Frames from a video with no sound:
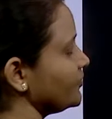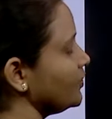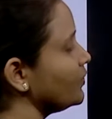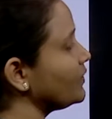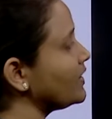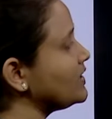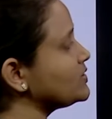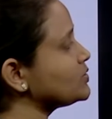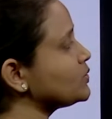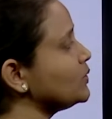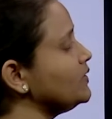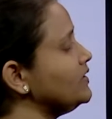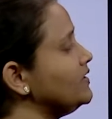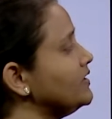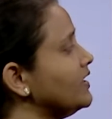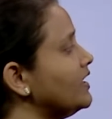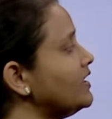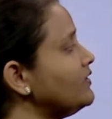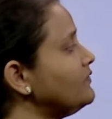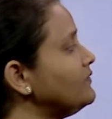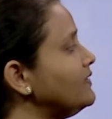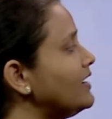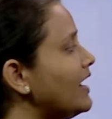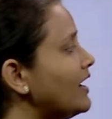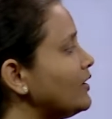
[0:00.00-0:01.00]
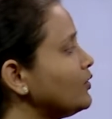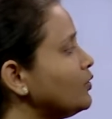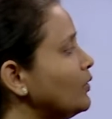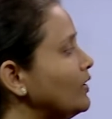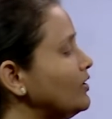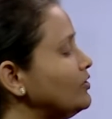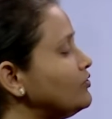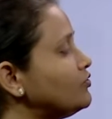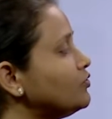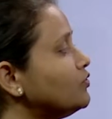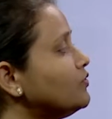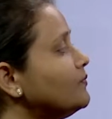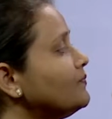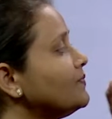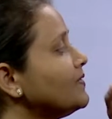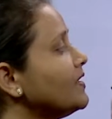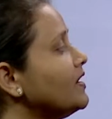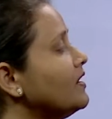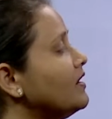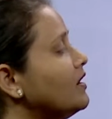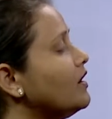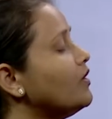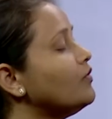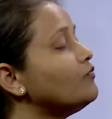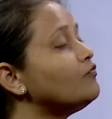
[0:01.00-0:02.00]
Okay, so here we are going to
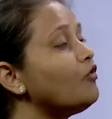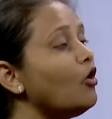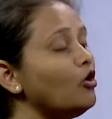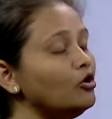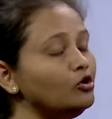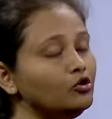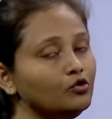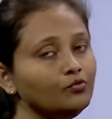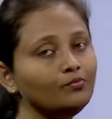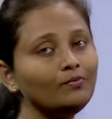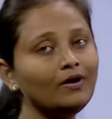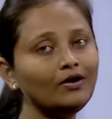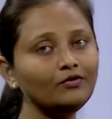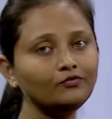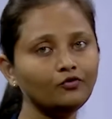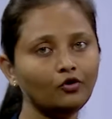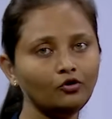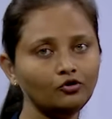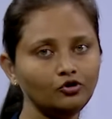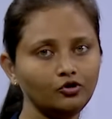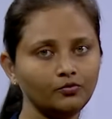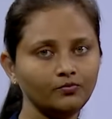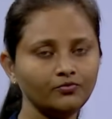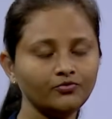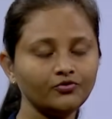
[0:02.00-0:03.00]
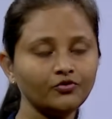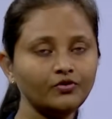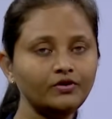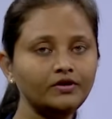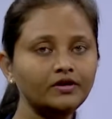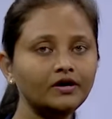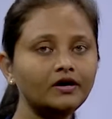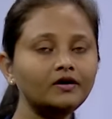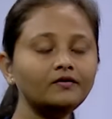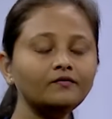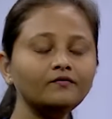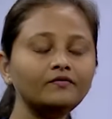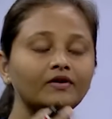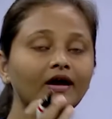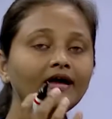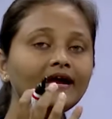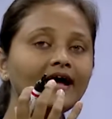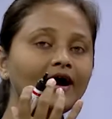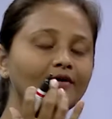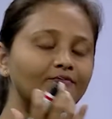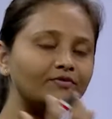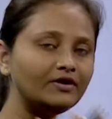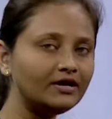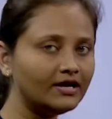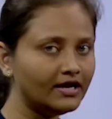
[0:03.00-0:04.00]
volume by volume. So here we are
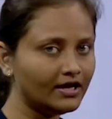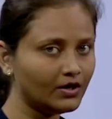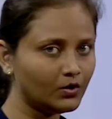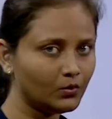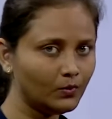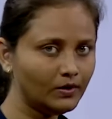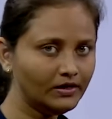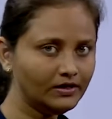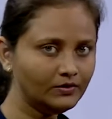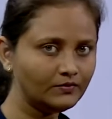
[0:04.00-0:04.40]
having liquid